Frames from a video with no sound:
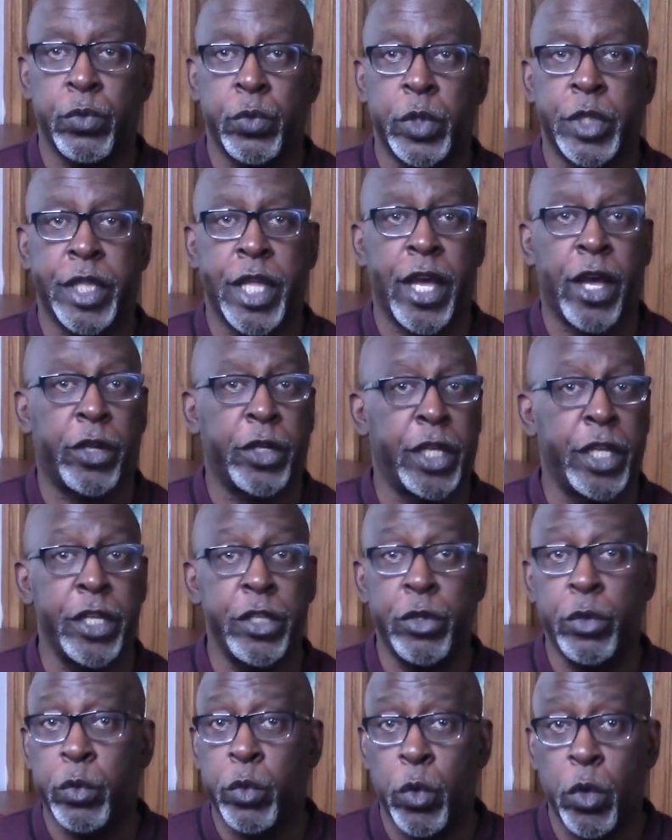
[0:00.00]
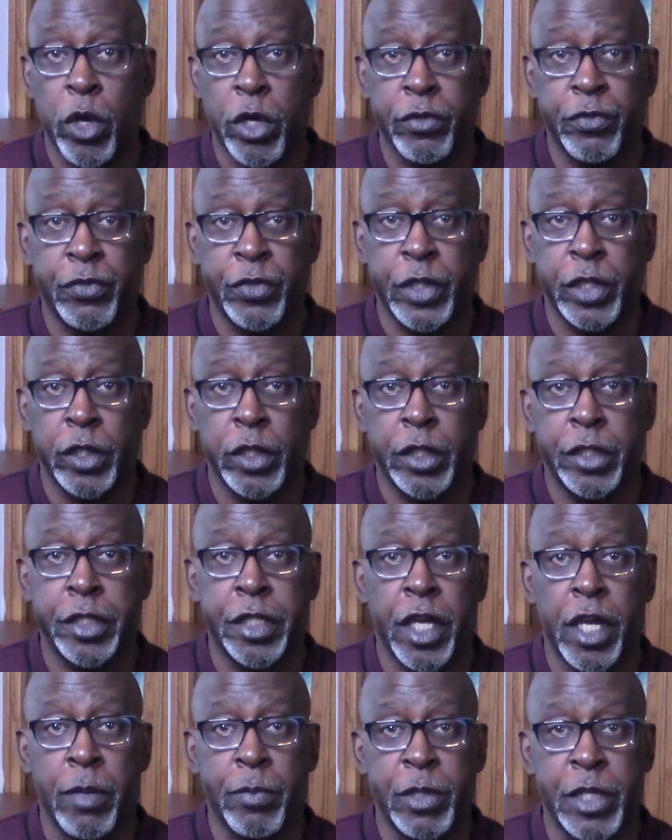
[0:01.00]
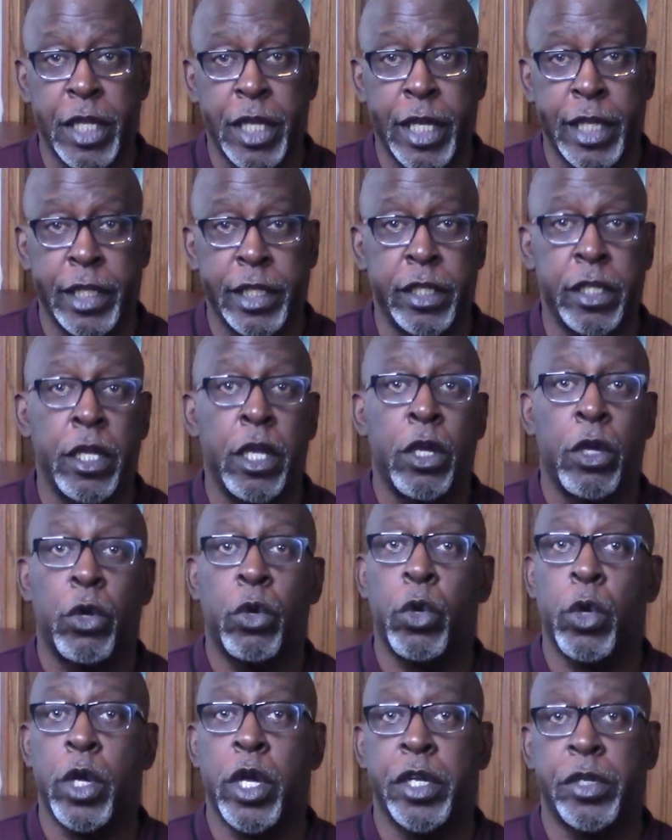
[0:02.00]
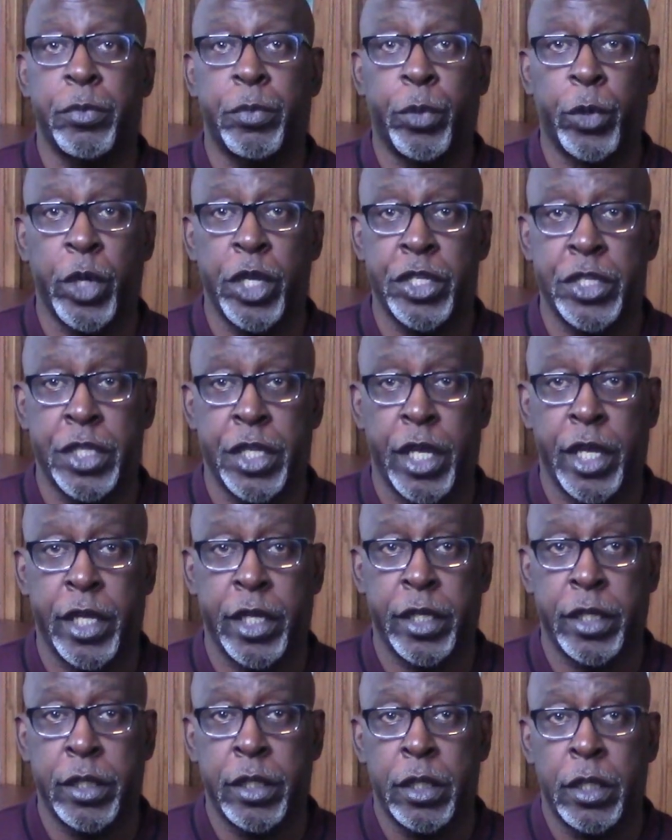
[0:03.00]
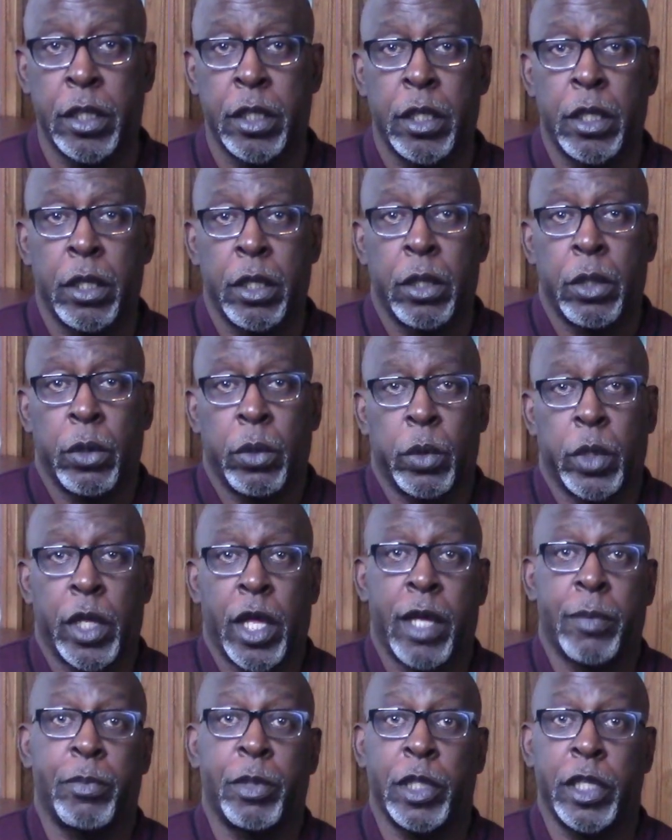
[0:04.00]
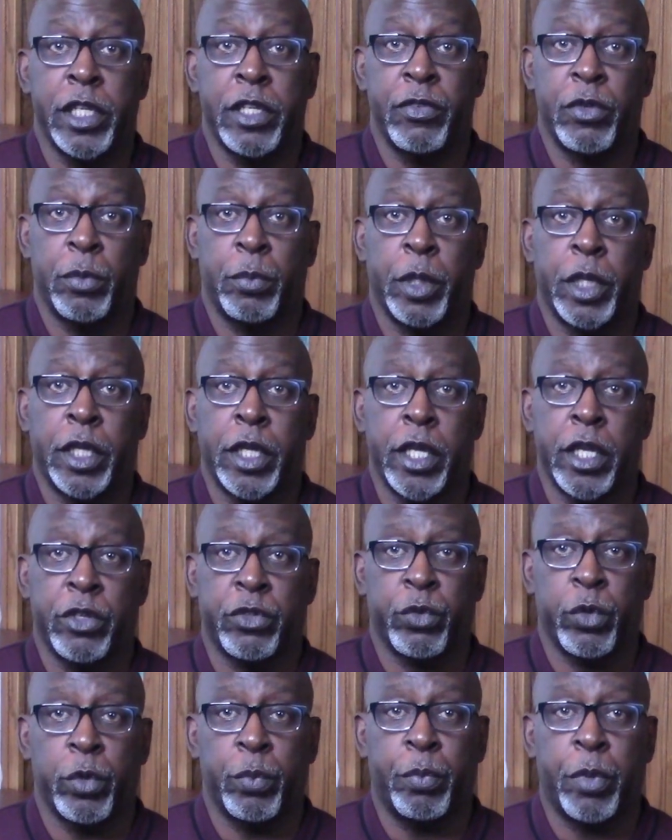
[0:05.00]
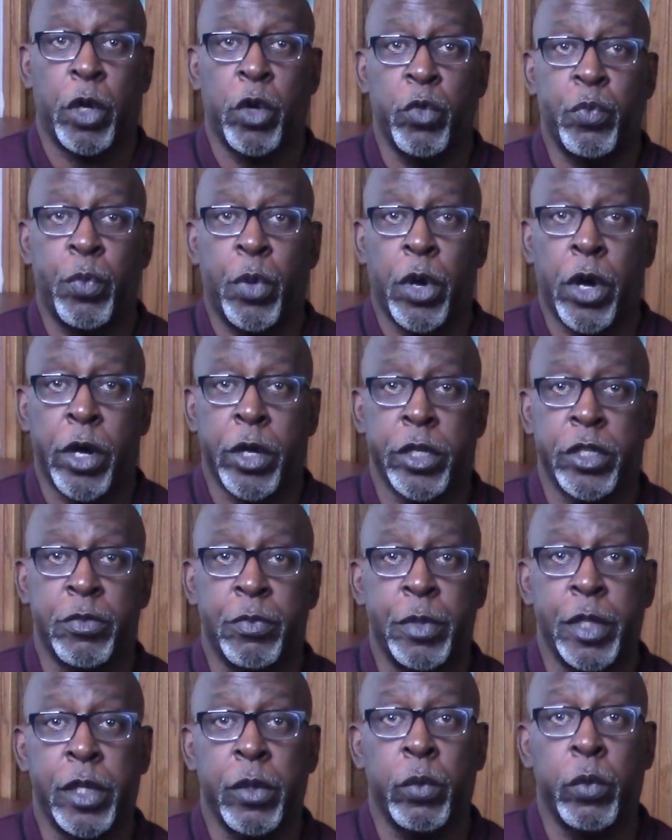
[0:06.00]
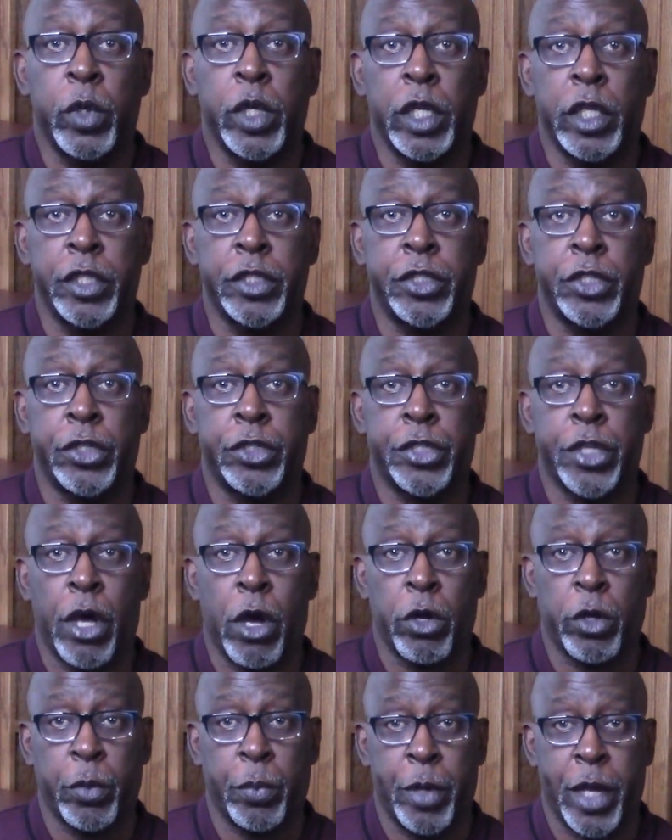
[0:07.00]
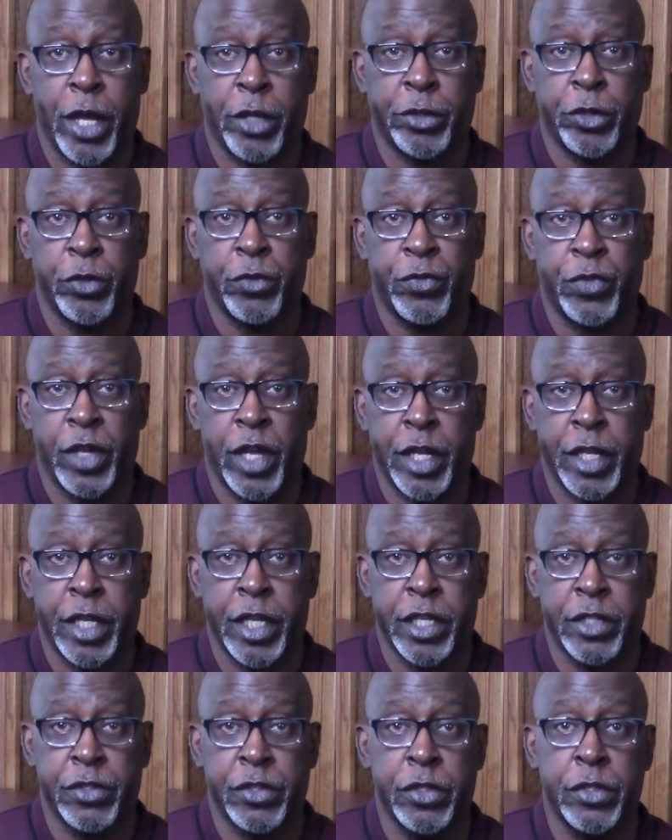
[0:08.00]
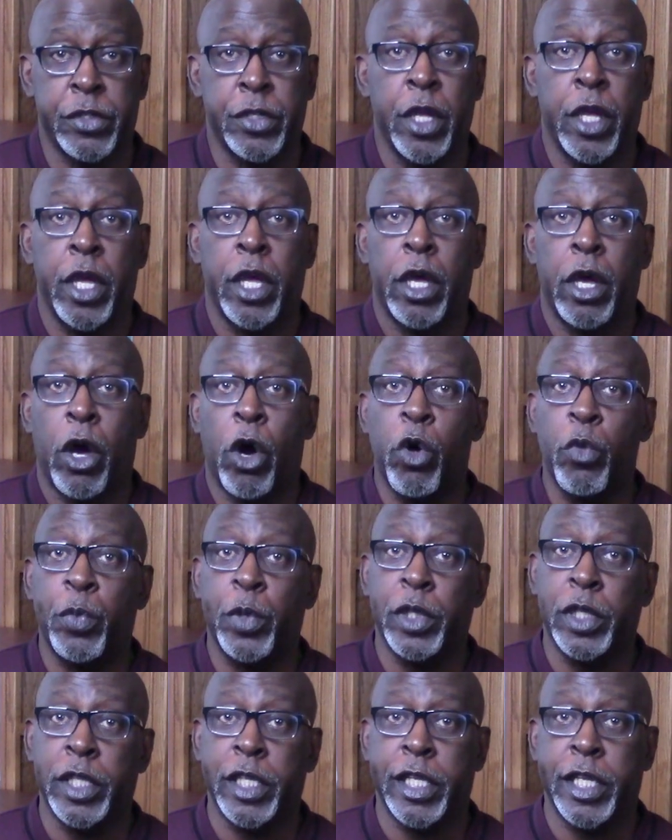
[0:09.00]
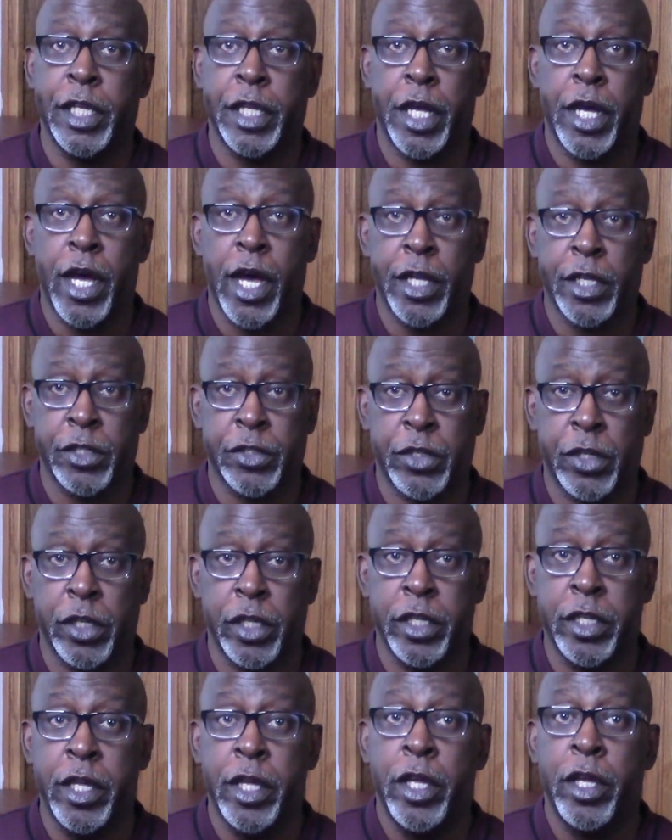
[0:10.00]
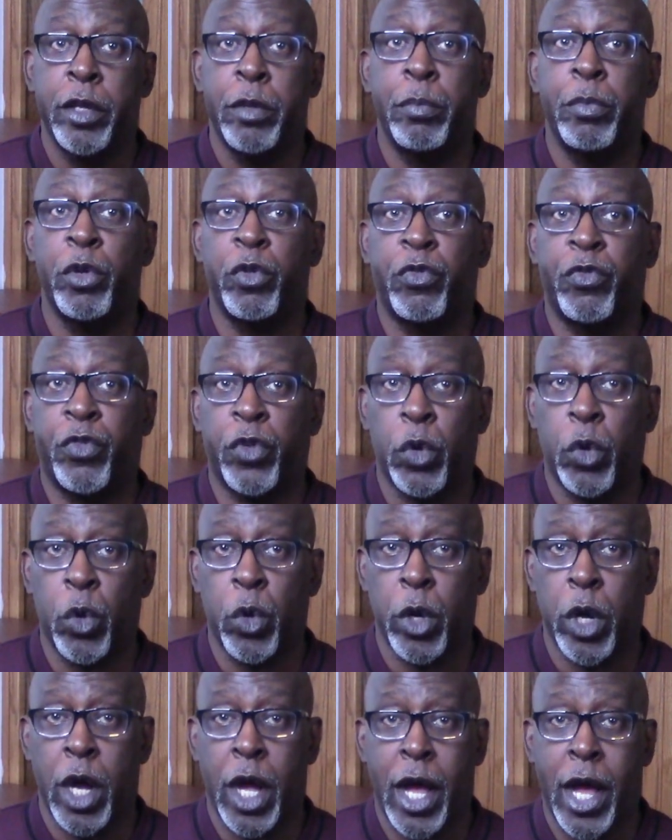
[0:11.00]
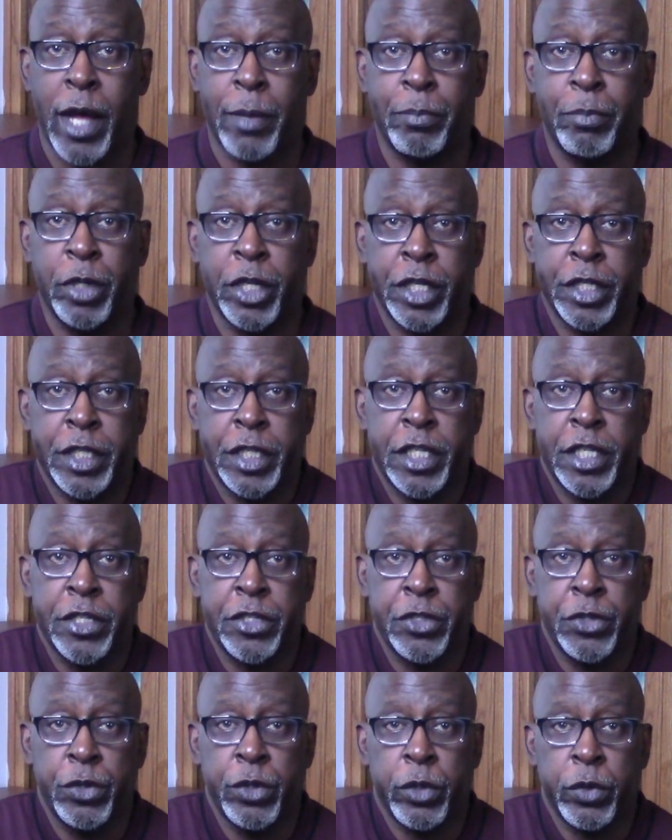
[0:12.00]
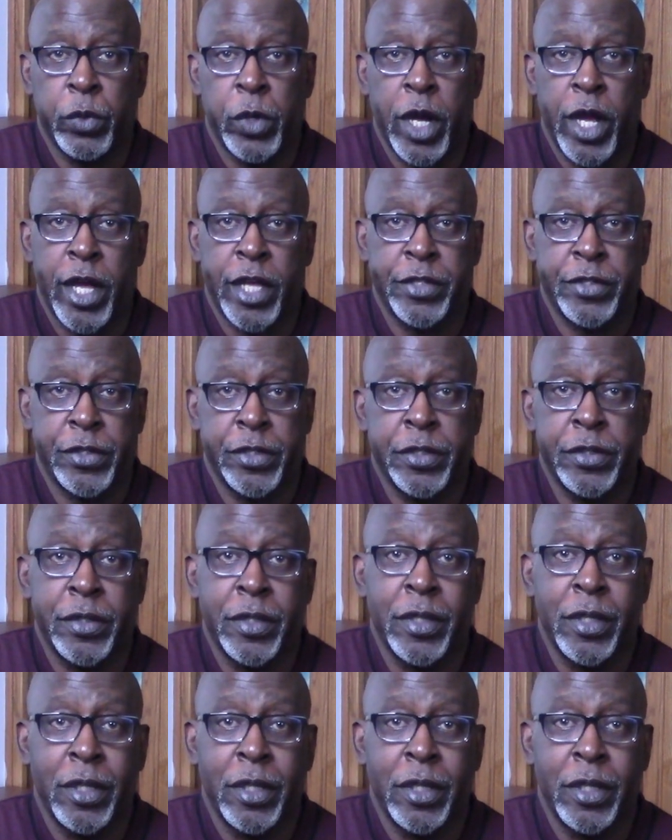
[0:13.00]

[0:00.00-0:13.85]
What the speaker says: without either one feeling dominated or unappreciated? Well, I believe it begins with both parties being willing to talk about their finances openly and honestly before a hot button issue arises.